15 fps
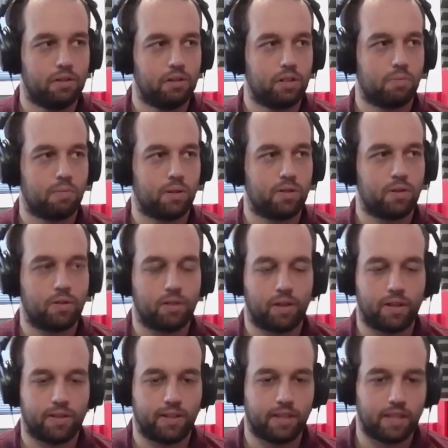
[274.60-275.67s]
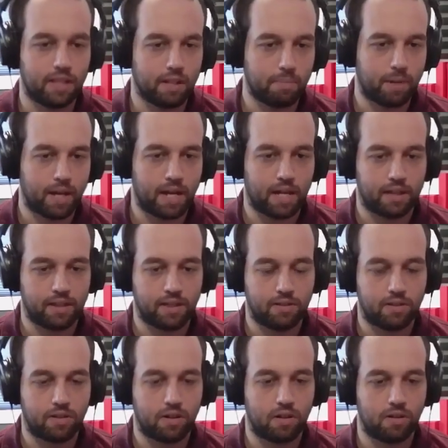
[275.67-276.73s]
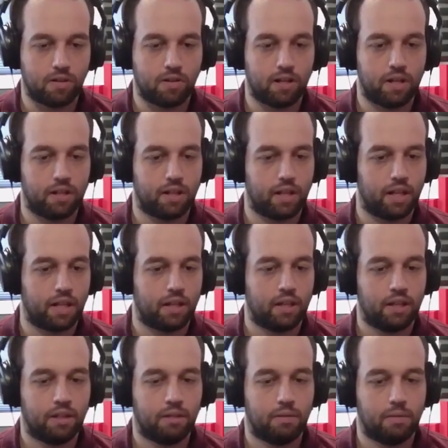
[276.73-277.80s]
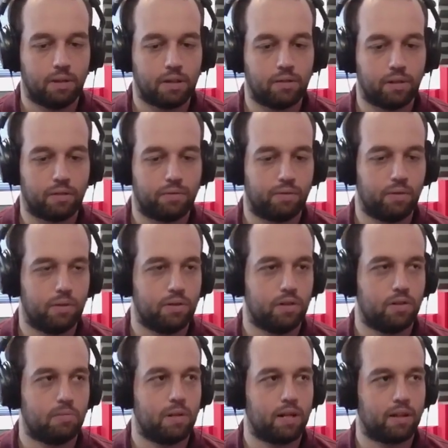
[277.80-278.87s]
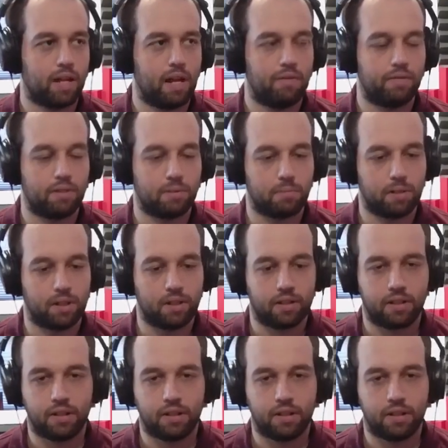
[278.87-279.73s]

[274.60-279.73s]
just what's your thoughts on the EPAC this year, and what are you looking forward to about conference play?